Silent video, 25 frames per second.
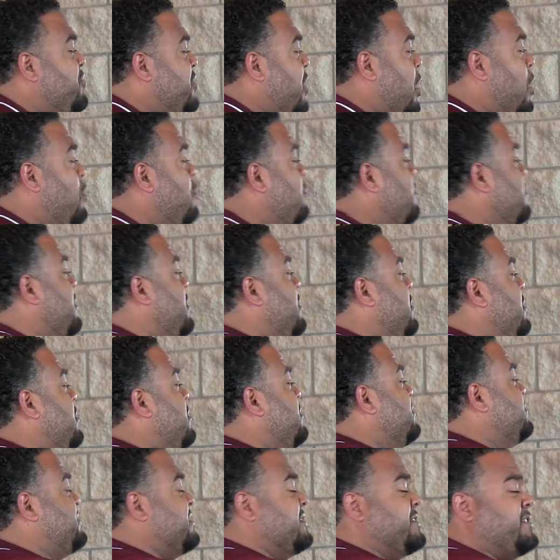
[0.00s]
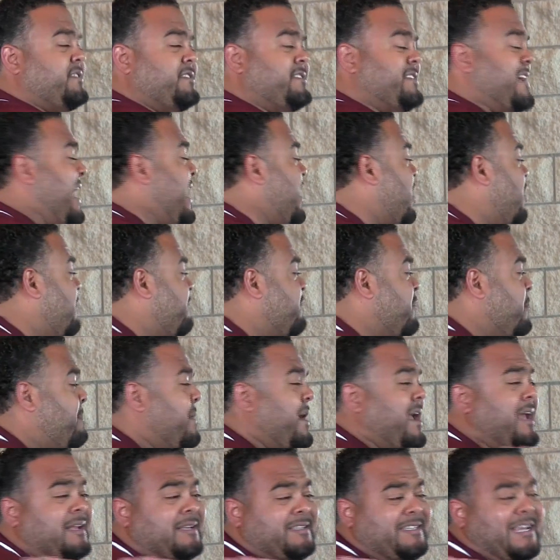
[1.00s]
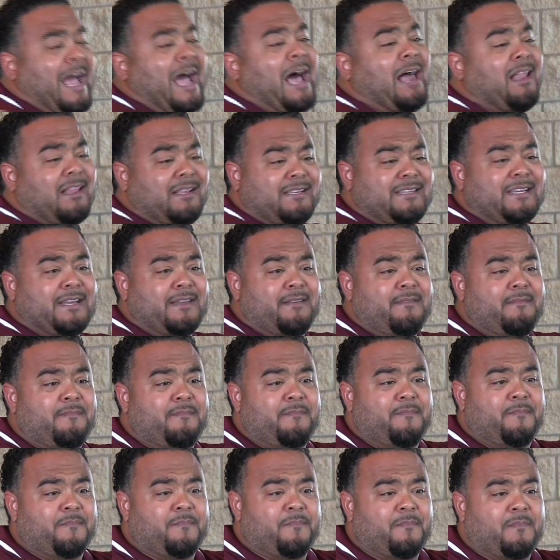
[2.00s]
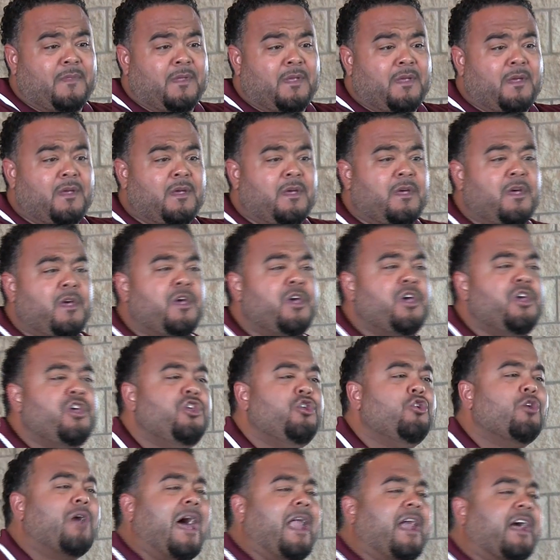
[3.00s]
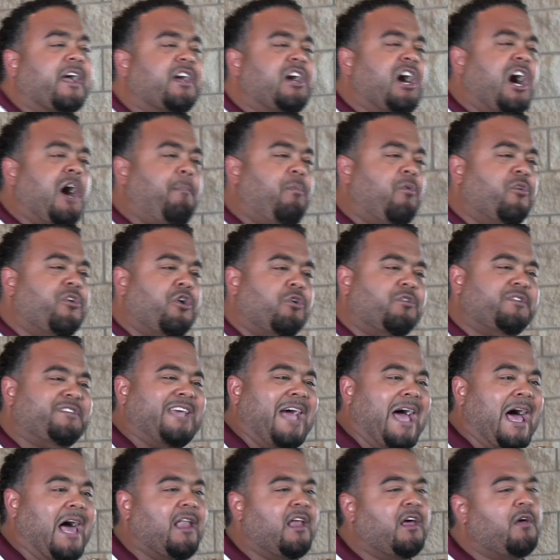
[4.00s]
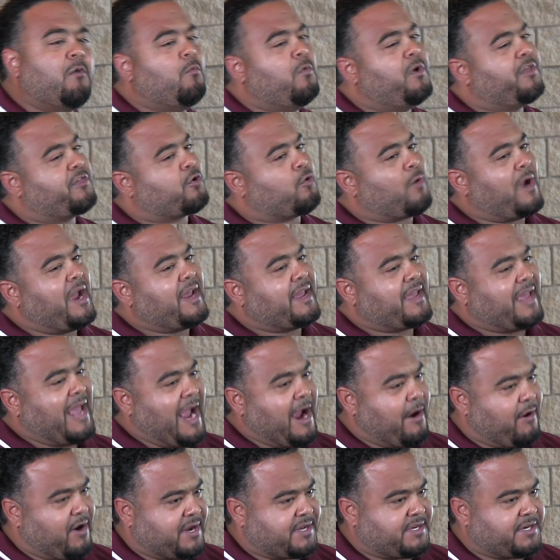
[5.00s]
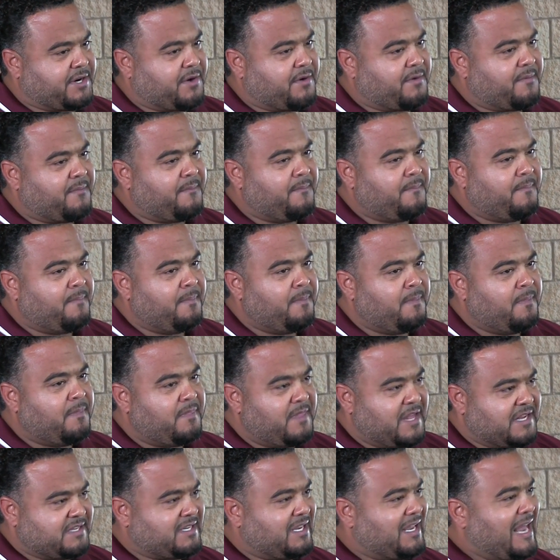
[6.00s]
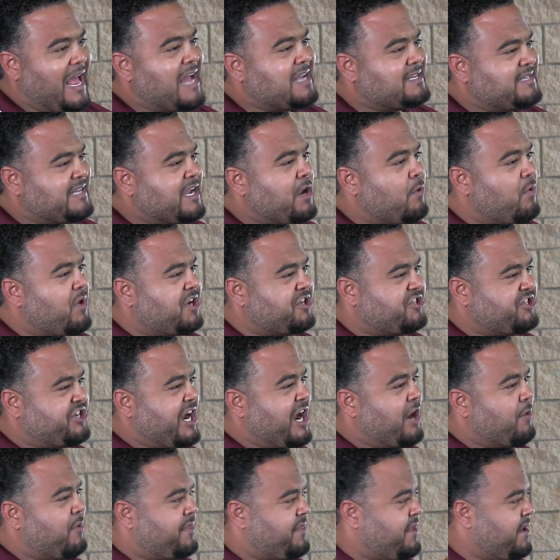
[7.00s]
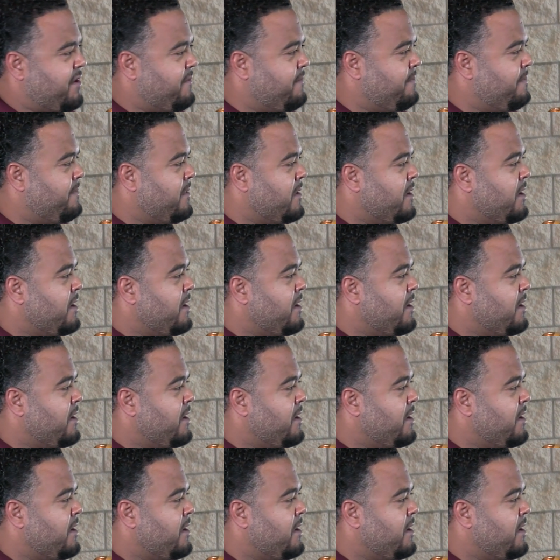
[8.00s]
Don't just settle for being talented. You got to couple your talent with great character. That's the last thing I want to share with you.